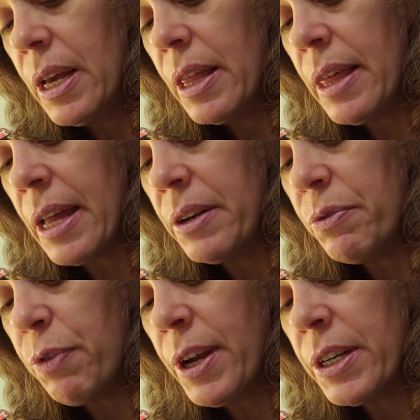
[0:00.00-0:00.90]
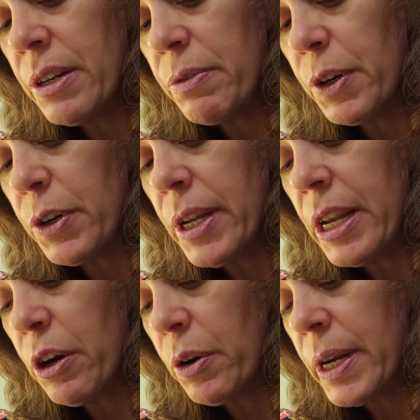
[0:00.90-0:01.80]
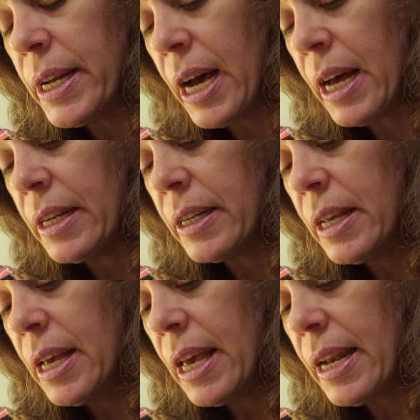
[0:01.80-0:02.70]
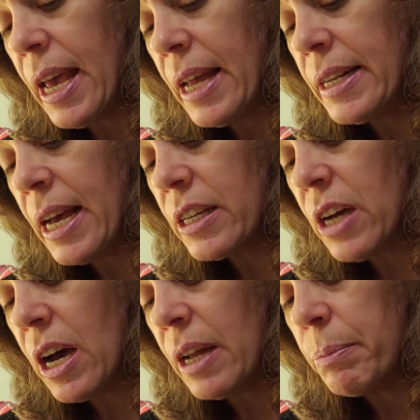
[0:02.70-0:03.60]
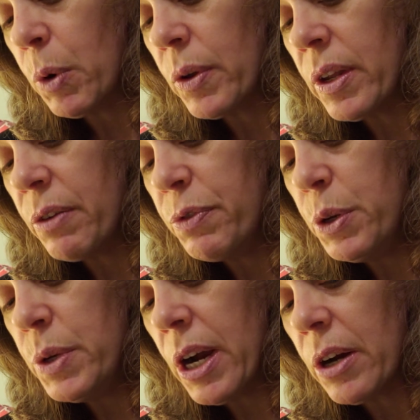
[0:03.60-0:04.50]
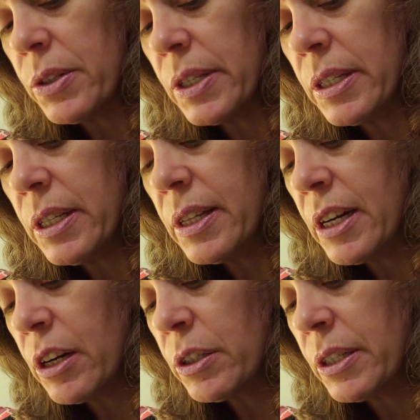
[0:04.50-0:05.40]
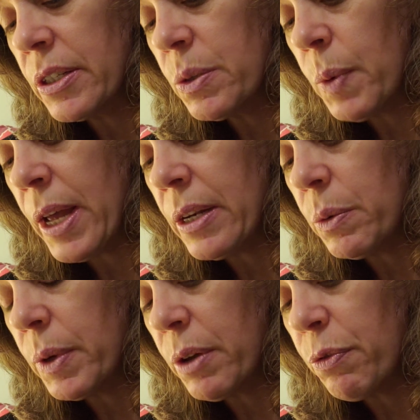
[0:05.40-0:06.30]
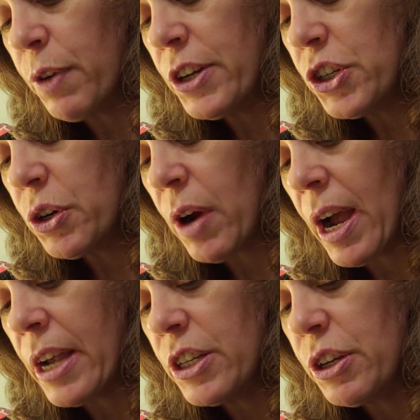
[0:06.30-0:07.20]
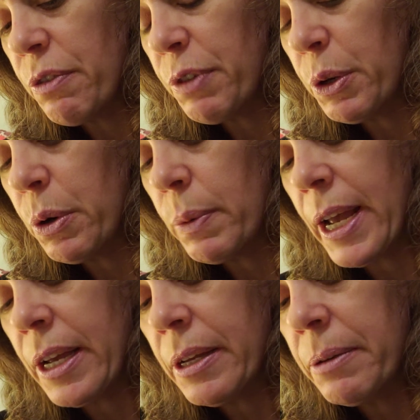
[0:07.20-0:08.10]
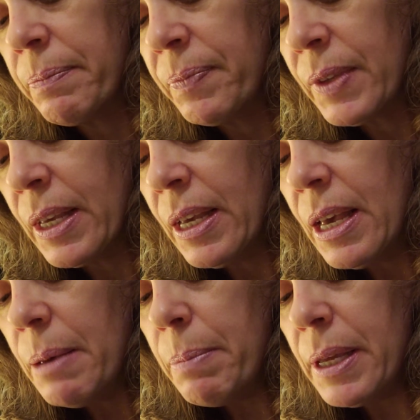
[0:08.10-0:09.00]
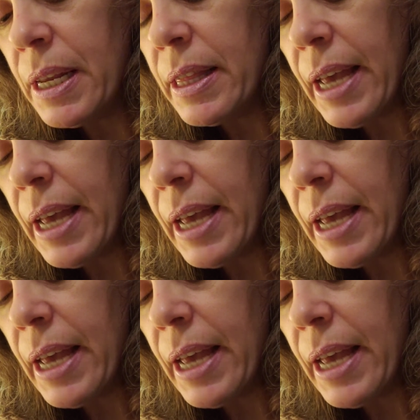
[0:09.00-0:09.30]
Then, frightened of her, he hurried on, and had not gone more than a few yards into the darkness when, with a fresh cry, she flew away. Pity the